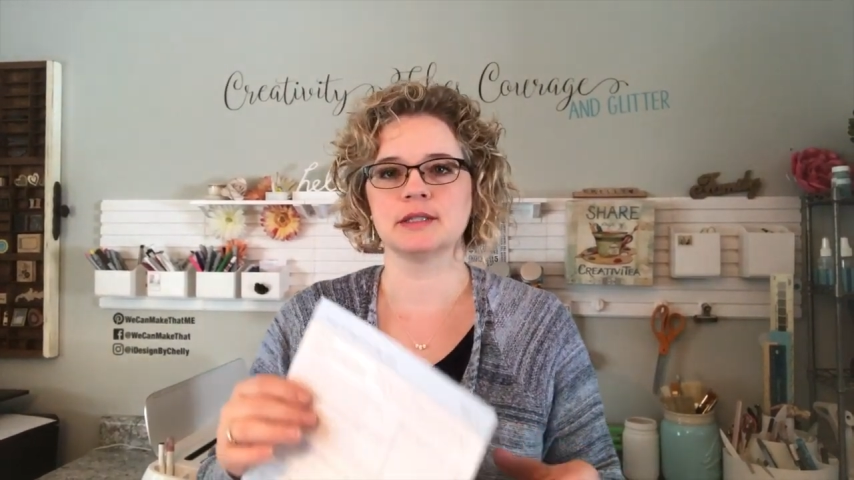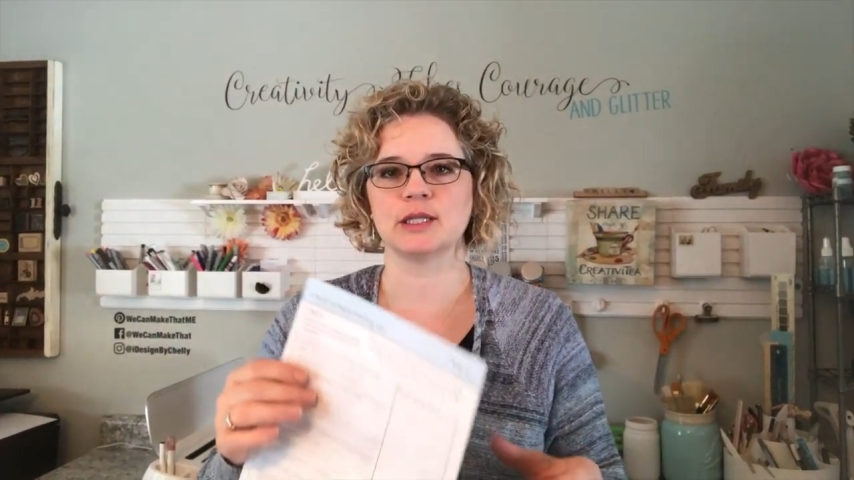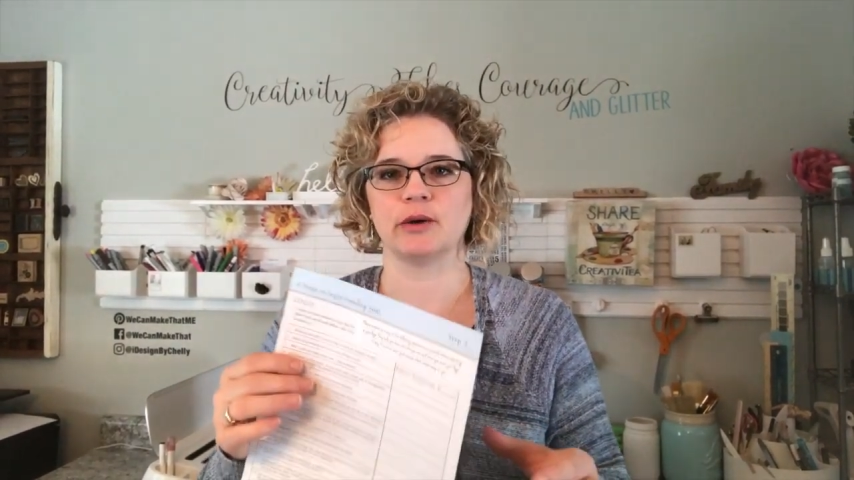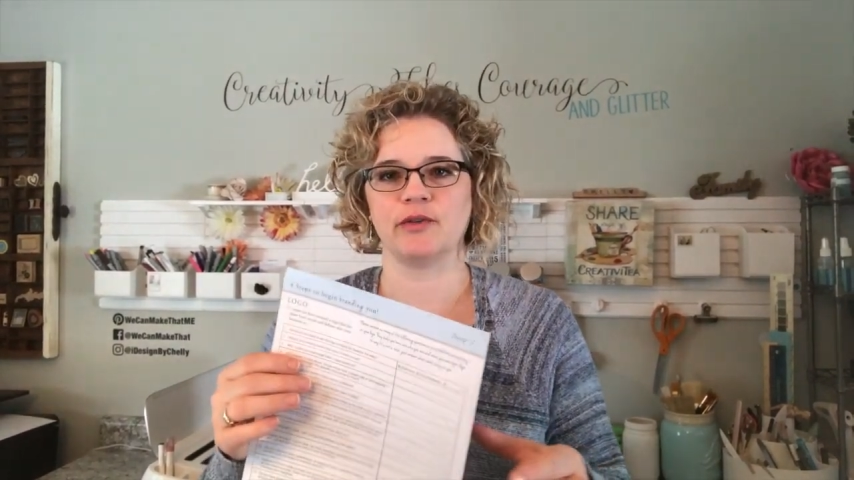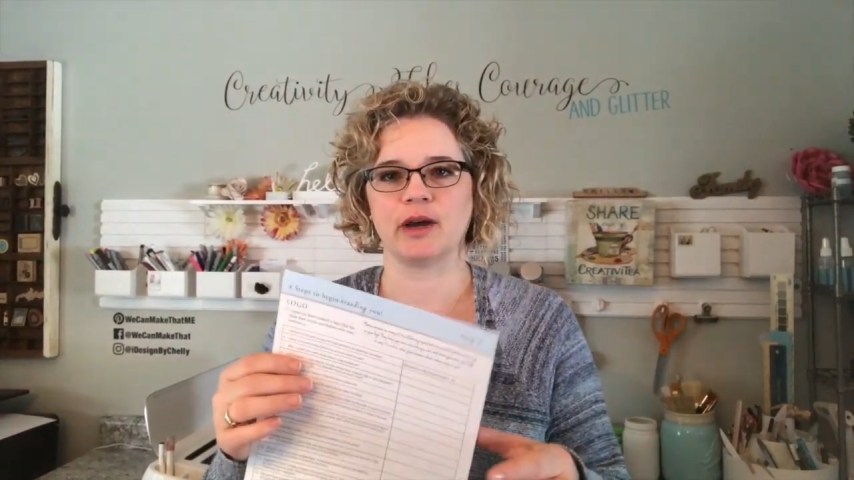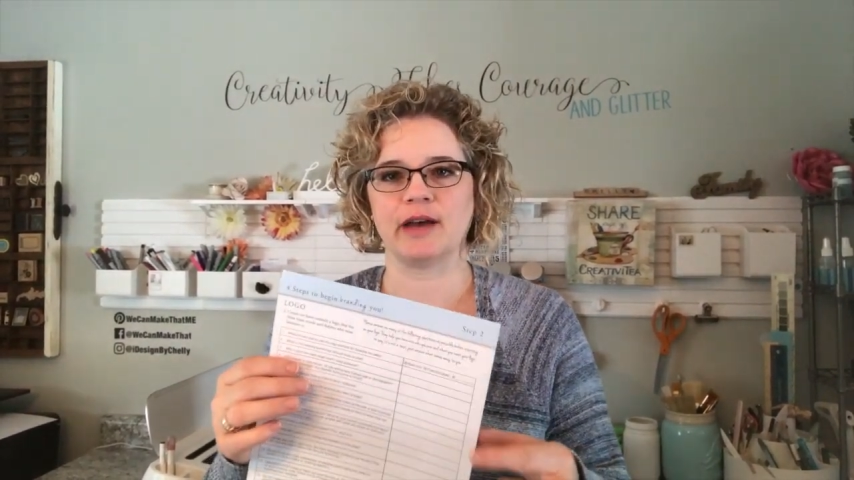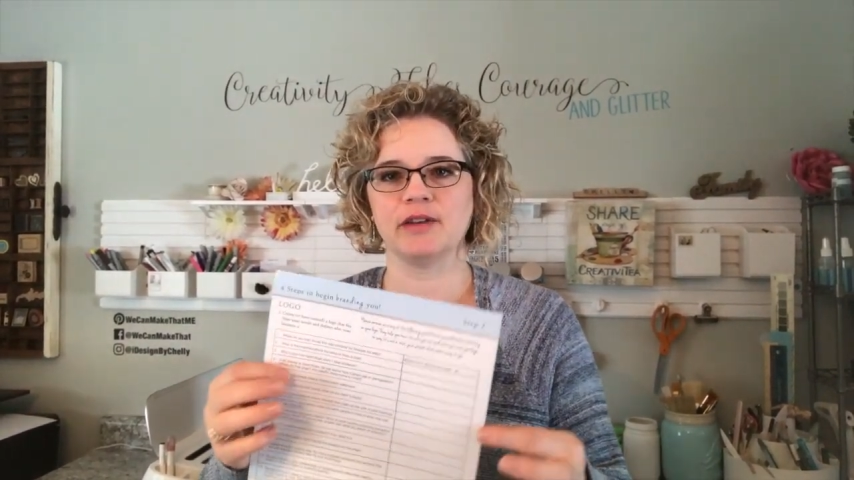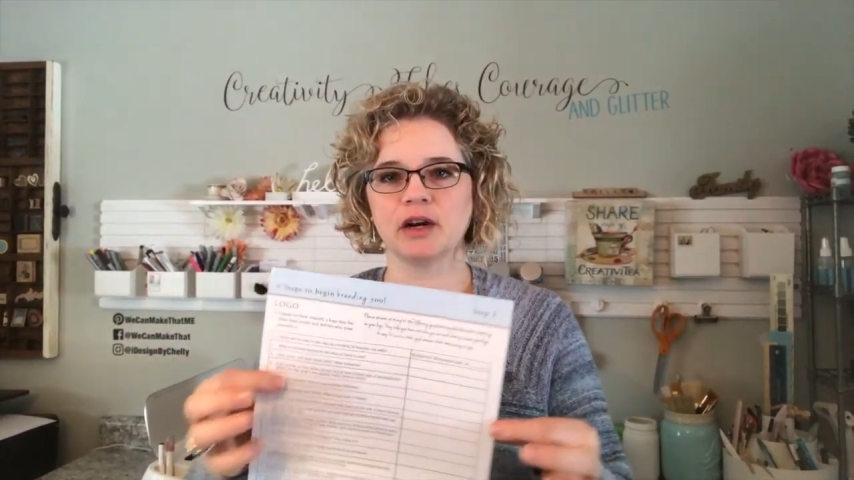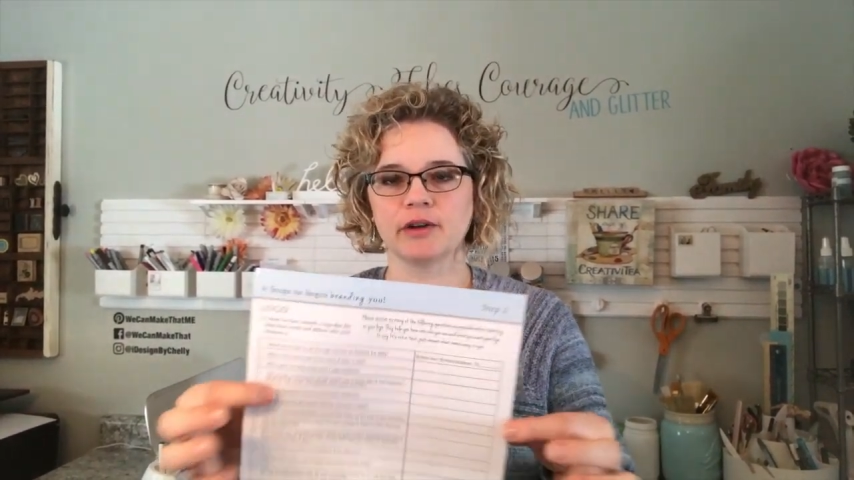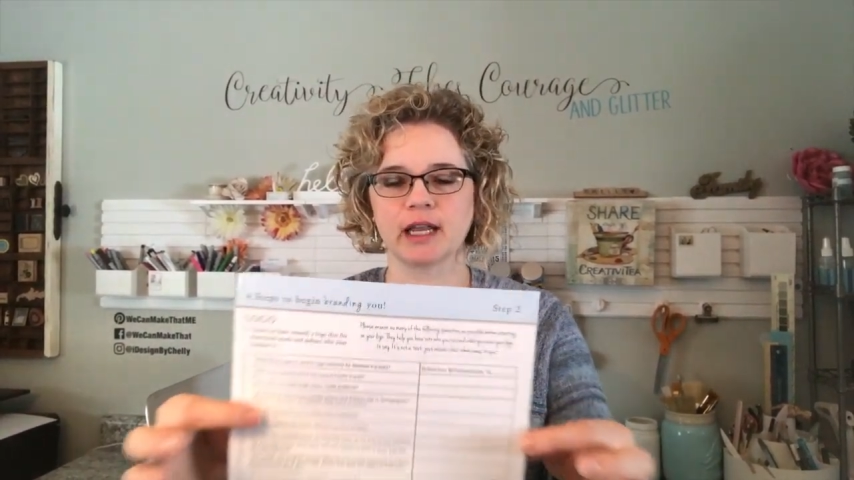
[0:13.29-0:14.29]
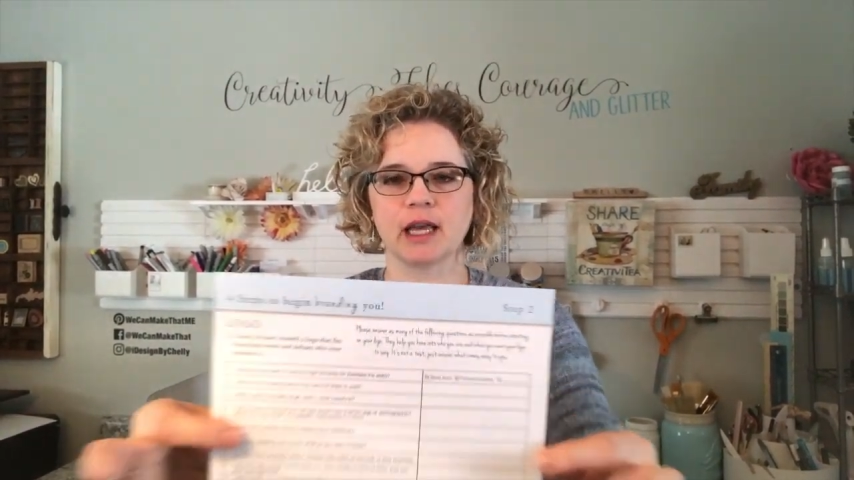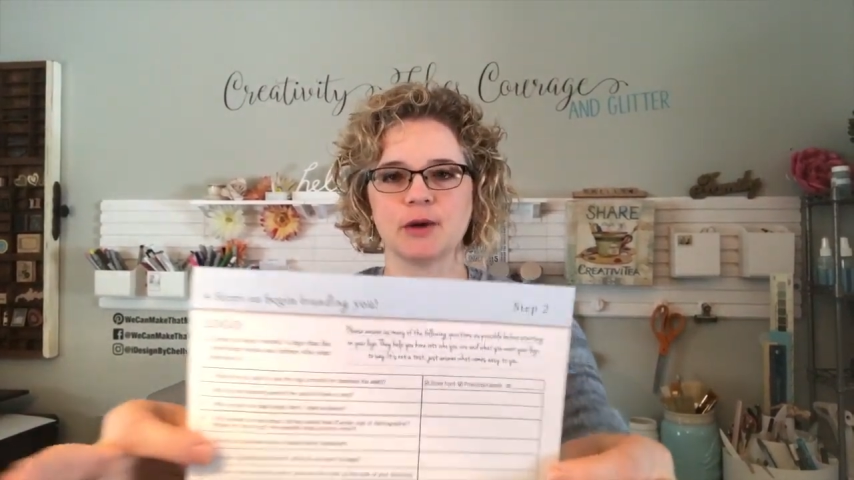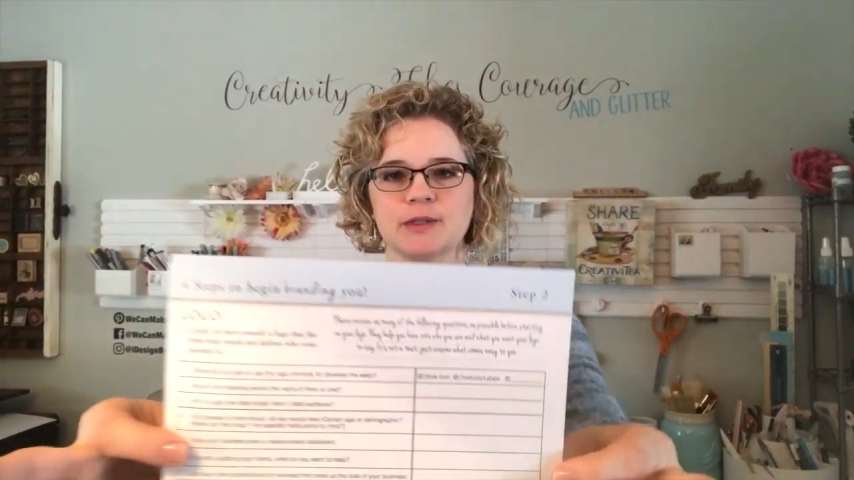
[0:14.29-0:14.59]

So if you haven't already,